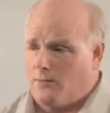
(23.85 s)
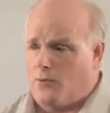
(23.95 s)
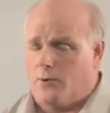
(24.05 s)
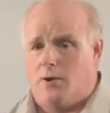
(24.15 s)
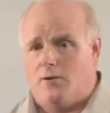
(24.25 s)
But
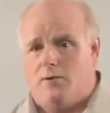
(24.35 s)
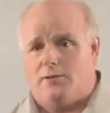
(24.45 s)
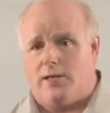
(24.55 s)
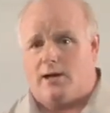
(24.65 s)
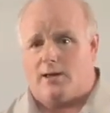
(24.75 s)
when you
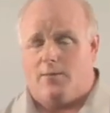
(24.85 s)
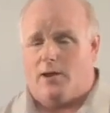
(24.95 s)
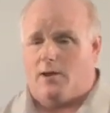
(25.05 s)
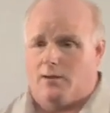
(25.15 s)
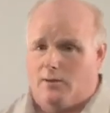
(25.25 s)
use that
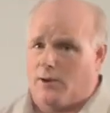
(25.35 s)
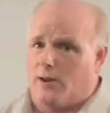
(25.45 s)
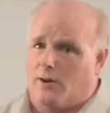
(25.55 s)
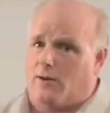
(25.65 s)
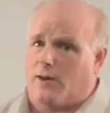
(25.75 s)
command, you
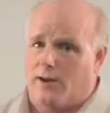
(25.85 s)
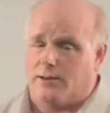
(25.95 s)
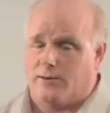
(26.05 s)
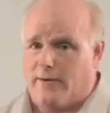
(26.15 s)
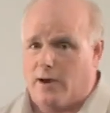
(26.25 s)
get all
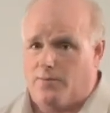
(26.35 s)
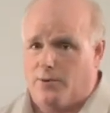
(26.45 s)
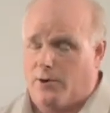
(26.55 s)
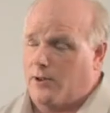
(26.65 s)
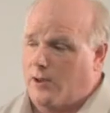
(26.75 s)
kinds of output,